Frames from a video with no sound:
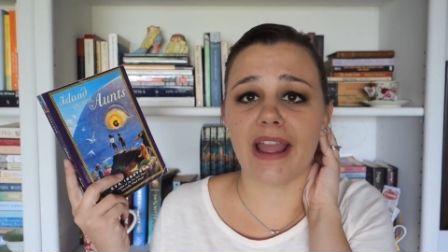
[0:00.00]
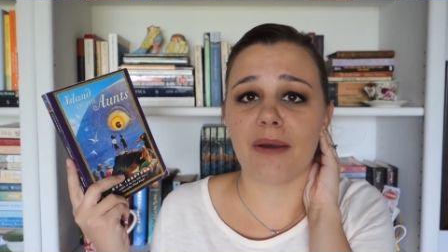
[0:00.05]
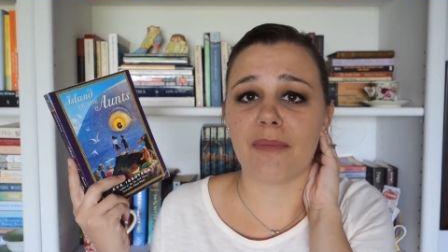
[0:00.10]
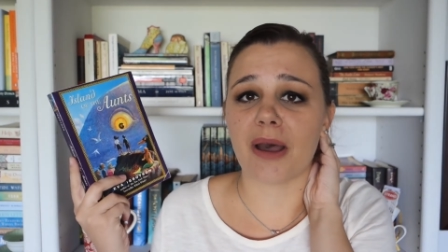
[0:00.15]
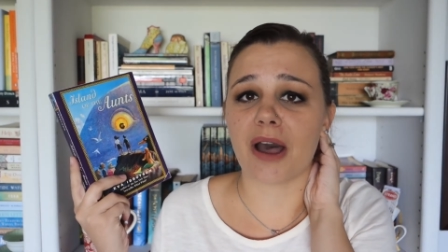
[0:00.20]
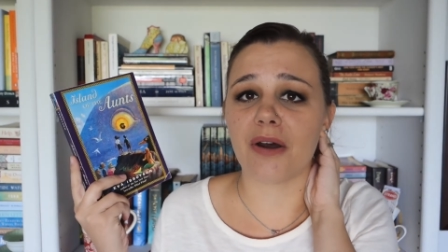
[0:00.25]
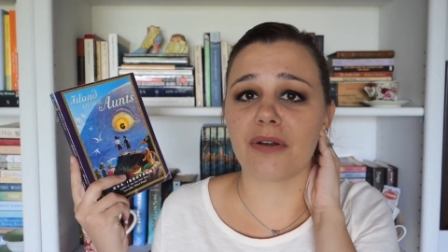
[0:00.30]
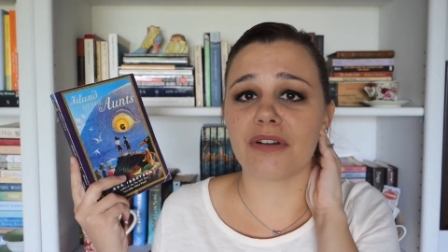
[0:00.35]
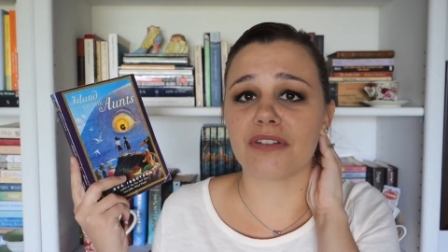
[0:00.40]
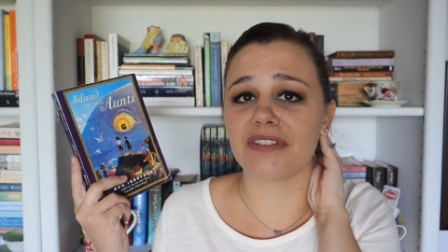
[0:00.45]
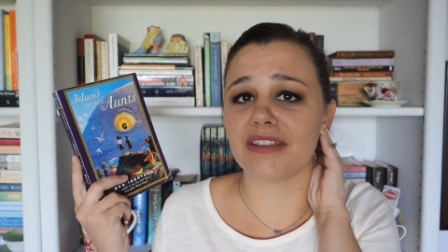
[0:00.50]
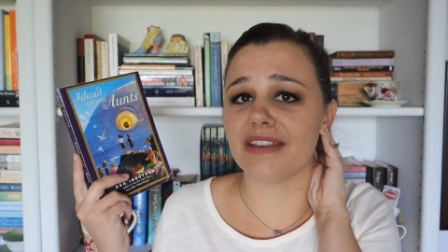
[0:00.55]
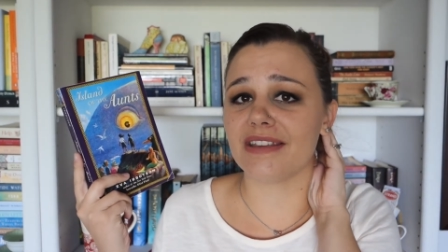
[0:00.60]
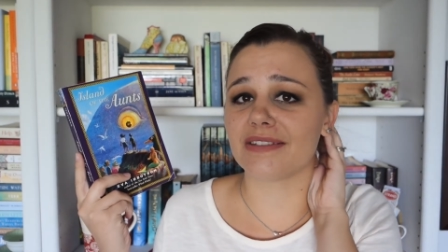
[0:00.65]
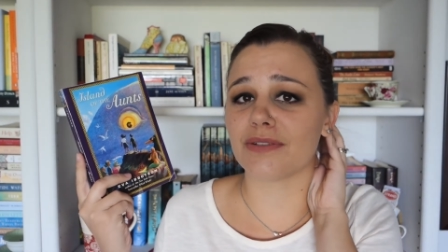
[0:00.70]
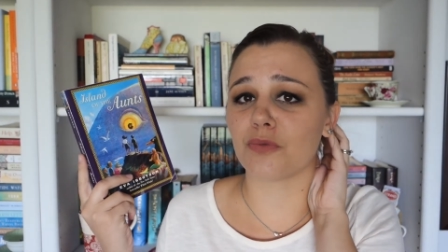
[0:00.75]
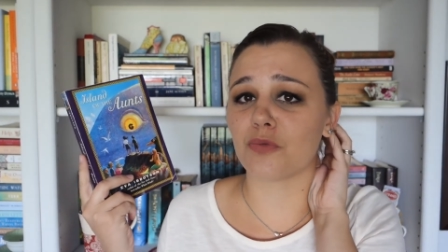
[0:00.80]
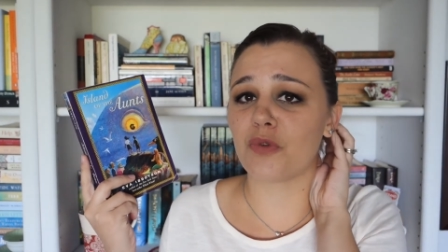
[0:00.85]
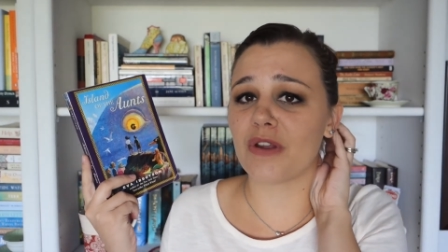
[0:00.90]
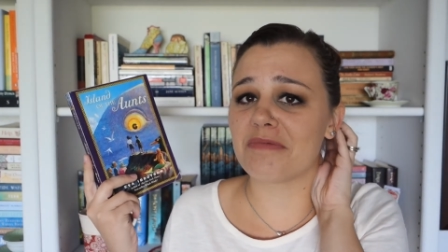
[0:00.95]
about
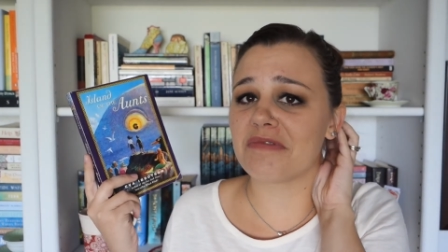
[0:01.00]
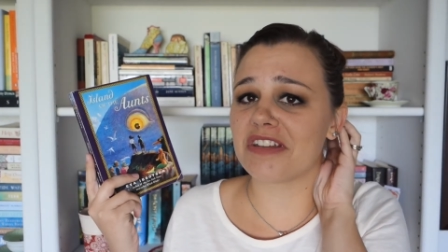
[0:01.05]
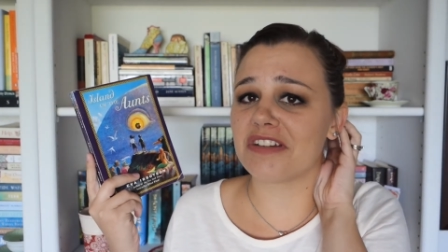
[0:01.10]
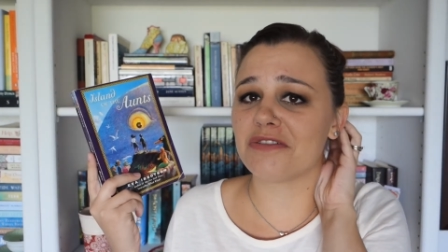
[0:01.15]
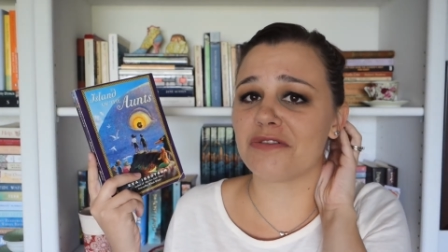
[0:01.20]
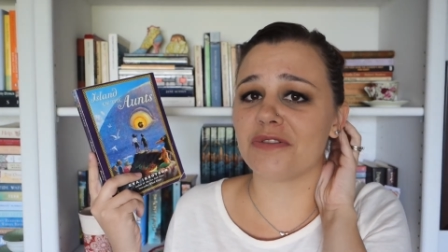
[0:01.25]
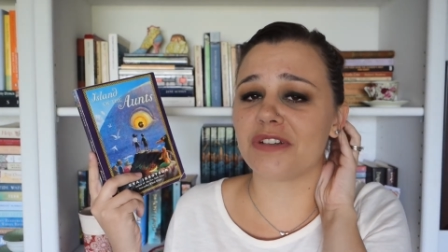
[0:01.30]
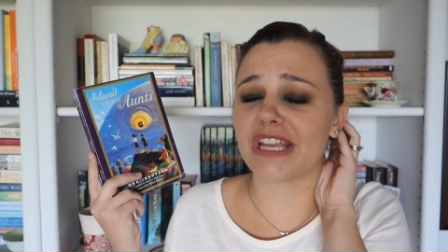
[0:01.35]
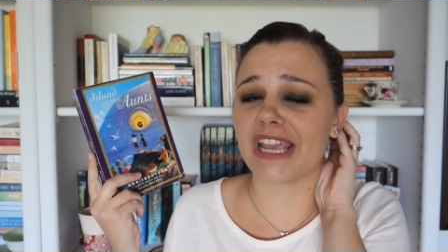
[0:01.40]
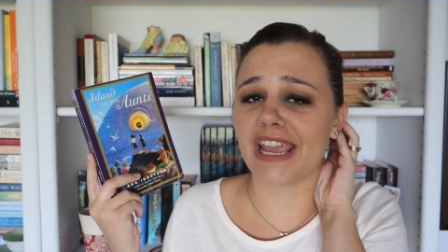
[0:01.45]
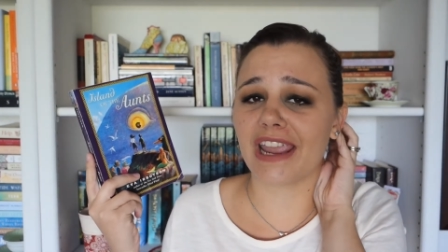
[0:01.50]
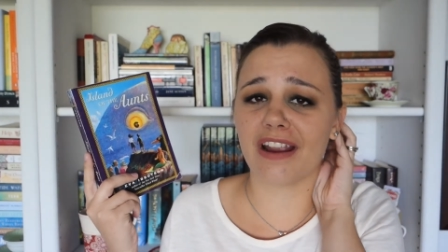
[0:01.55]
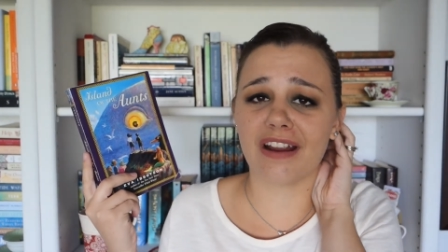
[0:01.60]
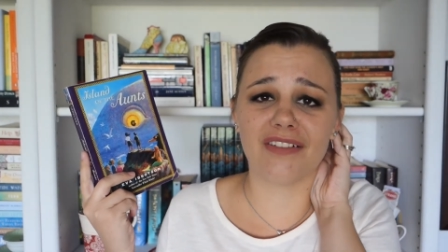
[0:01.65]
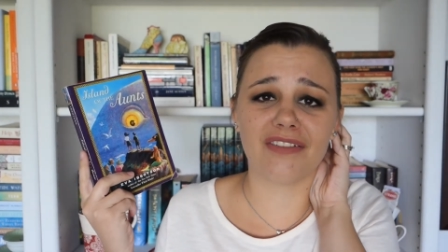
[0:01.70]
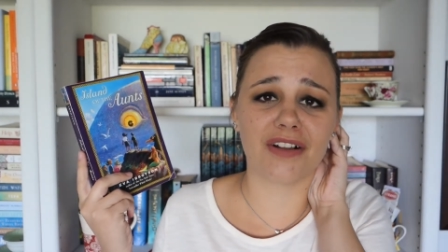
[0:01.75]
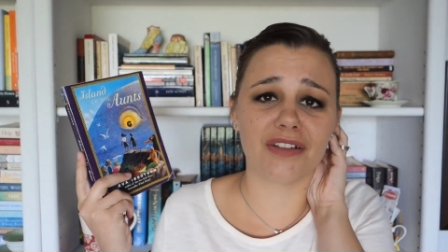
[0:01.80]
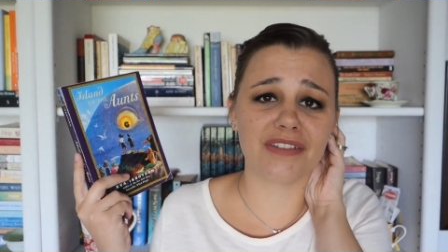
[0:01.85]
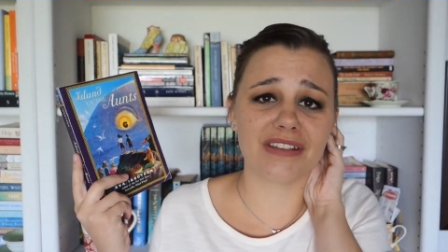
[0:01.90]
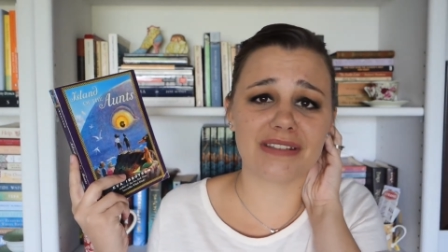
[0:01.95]
these women who take care
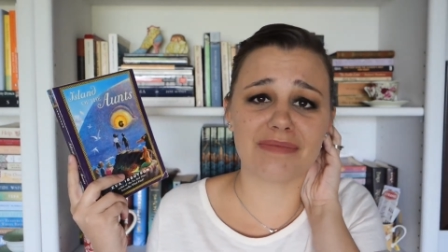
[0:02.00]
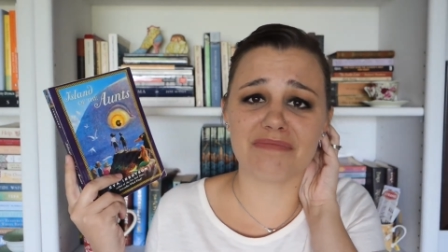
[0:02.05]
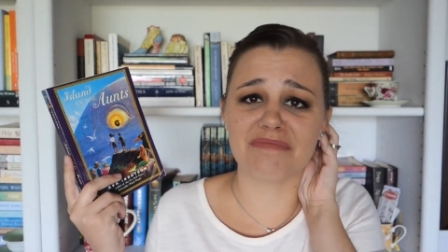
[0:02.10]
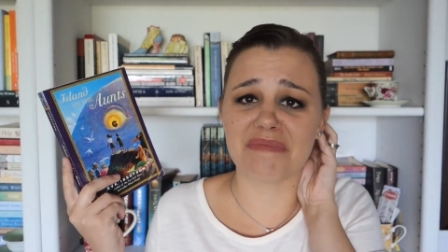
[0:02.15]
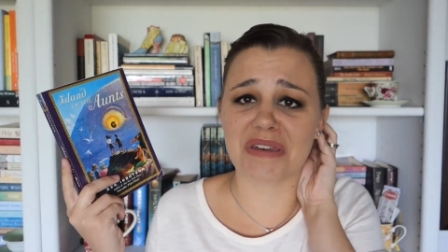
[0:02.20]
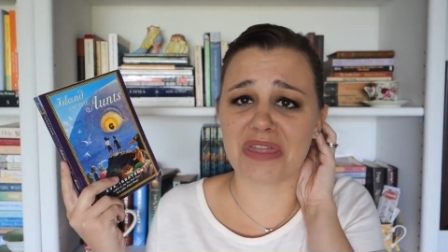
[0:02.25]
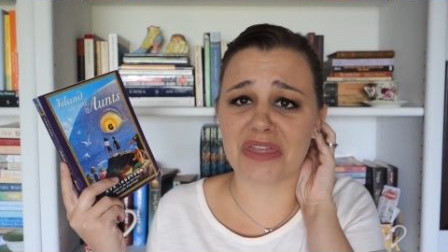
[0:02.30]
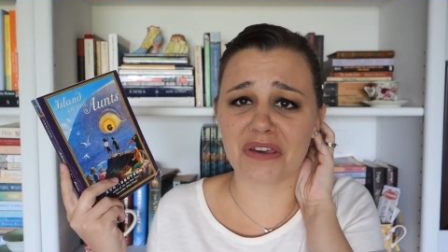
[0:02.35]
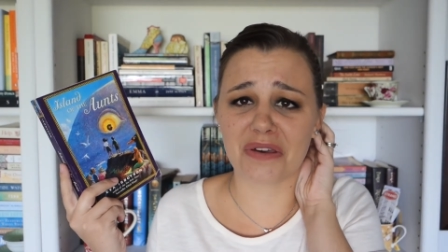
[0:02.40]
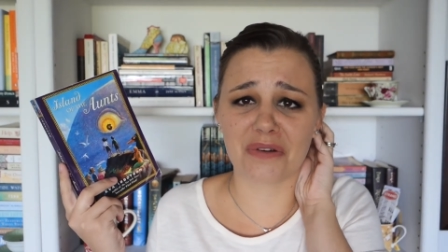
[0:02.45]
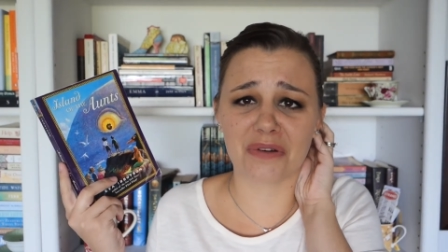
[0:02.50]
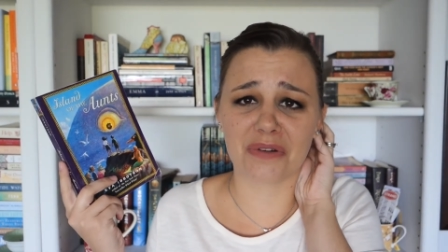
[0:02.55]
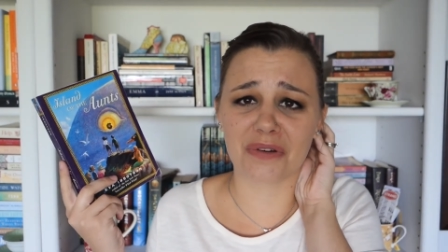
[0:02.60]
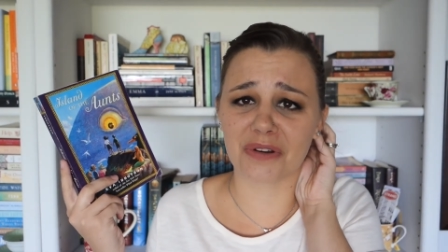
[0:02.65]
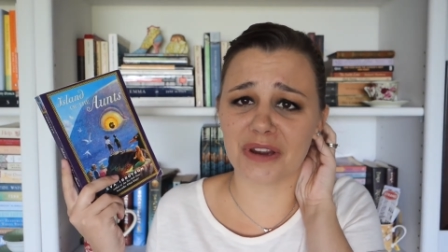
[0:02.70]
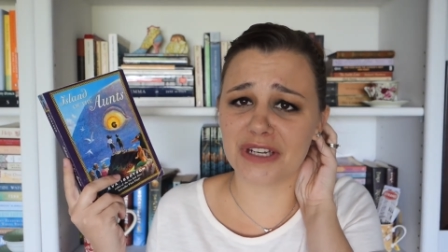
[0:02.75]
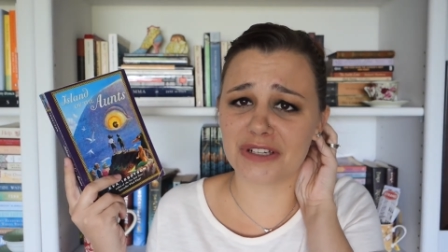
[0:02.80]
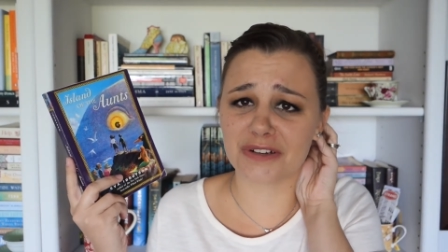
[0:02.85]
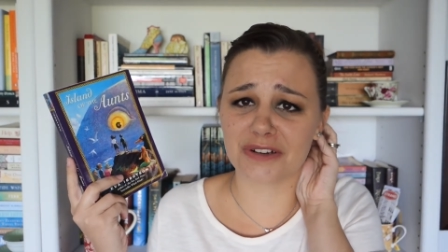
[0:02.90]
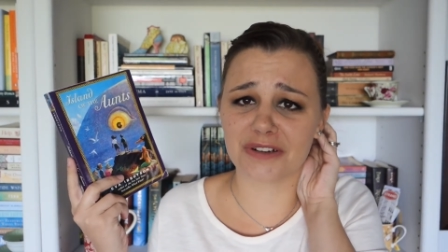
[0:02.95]
of all these mythical
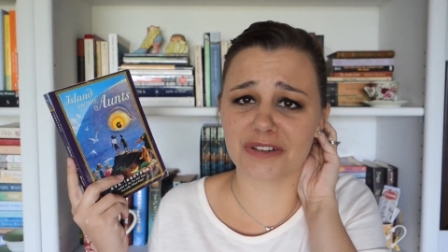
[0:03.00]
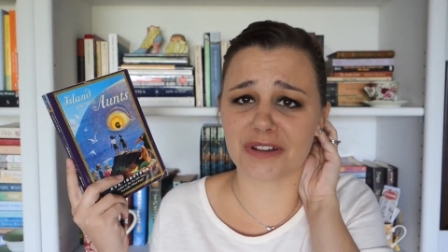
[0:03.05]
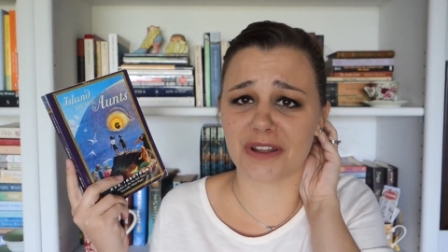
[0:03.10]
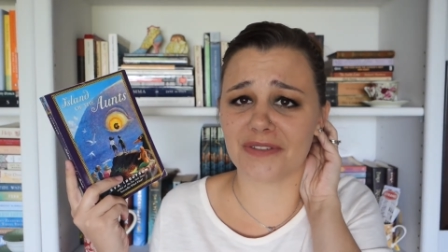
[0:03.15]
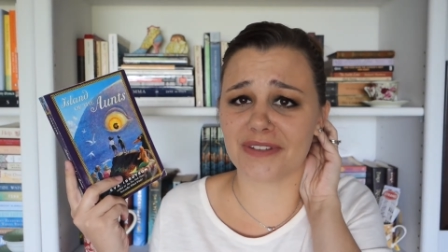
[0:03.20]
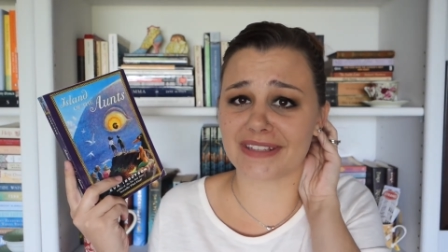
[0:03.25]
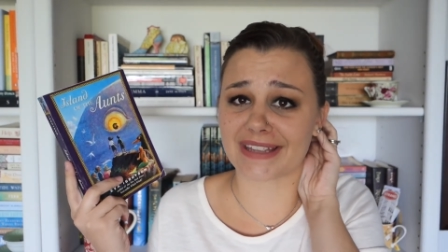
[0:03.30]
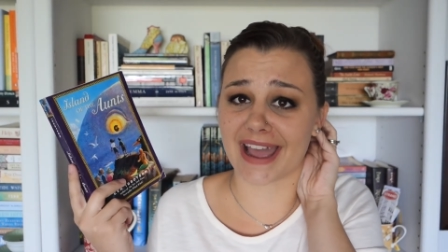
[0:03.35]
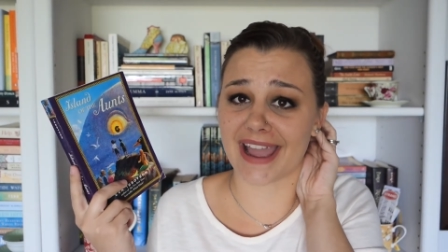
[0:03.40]
creatures on this